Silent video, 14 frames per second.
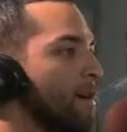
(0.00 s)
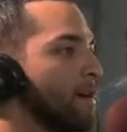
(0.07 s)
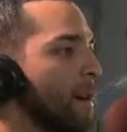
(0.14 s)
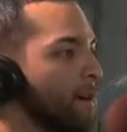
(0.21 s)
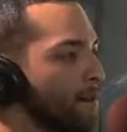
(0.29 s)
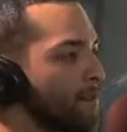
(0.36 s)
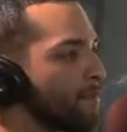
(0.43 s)

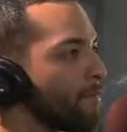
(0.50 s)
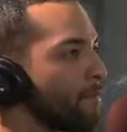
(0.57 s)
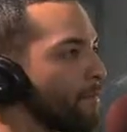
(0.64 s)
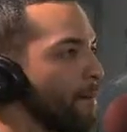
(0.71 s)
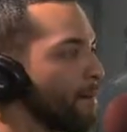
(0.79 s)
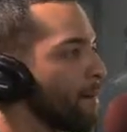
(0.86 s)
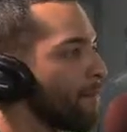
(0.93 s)
I
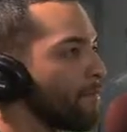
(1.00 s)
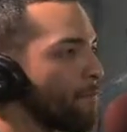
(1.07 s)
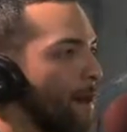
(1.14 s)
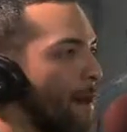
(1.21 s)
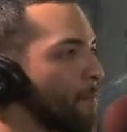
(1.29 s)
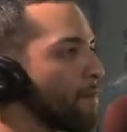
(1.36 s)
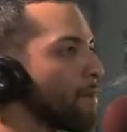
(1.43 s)
love
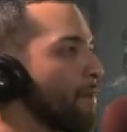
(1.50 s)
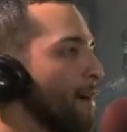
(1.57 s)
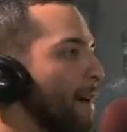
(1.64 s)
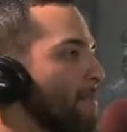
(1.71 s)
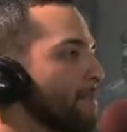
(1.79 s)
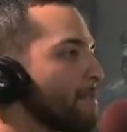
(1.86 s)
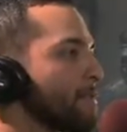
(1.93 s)
family.
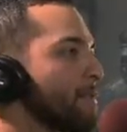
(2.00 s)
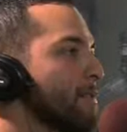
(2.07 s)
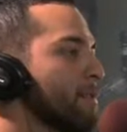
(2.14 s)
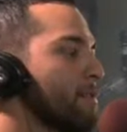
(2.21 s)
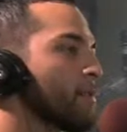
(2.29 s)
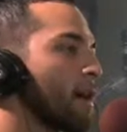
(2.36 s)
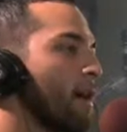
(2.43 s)
Obviously,
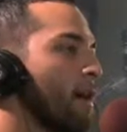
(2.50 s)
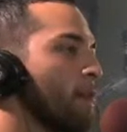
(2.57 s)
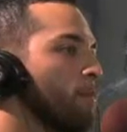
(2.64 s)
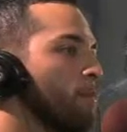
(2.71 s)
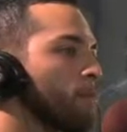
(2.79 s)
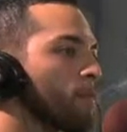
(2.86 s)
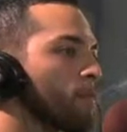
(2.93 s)

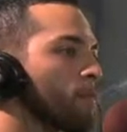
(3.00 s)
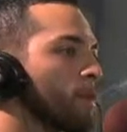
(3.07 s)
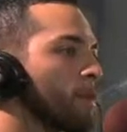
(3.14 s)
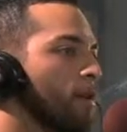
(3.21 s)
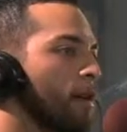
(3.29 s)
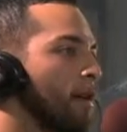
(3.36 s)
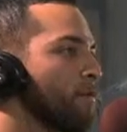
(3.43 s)

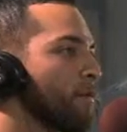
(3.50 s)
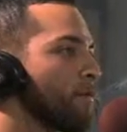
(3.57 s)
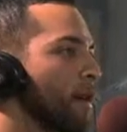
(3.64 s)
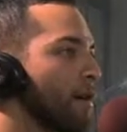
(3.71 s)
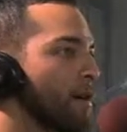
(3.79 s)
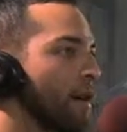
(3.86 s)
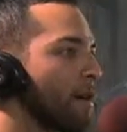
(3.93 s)
I have a
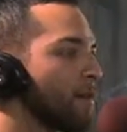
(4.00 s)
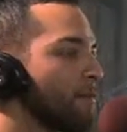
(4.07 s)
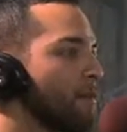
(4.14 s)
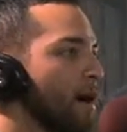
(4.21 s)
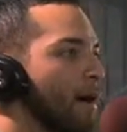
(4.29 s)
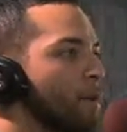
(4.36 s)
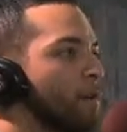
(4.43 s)
very caring
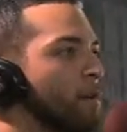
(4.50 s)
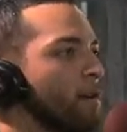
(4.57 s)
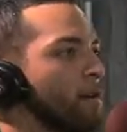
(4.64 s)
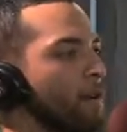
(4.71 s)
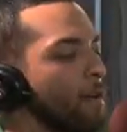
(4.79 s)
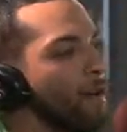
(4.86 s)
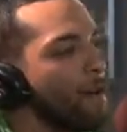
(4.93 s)
family,
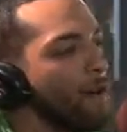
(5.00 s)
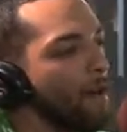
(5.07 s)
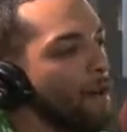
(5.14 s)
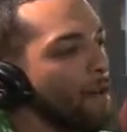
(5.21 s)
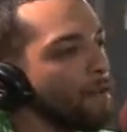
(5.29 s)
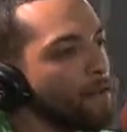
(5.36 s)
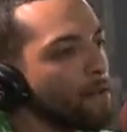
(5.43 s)

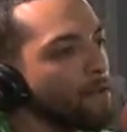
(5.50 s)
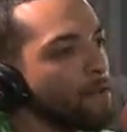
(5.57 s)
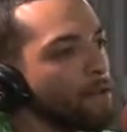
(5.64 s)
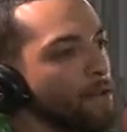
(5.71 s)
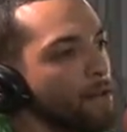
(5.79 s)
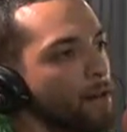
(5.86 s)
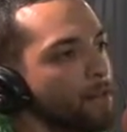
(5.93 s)
and
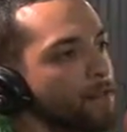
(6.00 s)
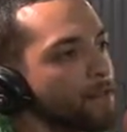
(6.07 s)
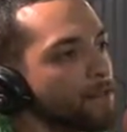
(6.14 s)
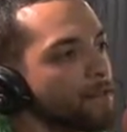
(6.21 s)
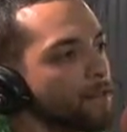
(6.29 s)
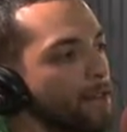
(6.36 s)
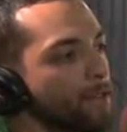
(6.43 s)
I
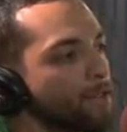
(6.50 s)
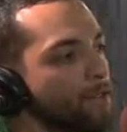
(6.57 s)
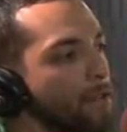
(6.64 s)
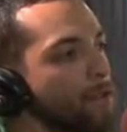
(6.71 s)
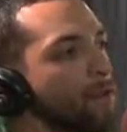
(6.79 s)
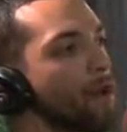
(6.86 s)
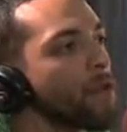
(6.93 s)
just
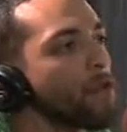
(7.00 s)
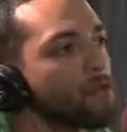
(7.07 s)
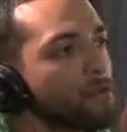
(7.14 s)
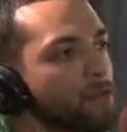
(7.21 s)
love the brotherhood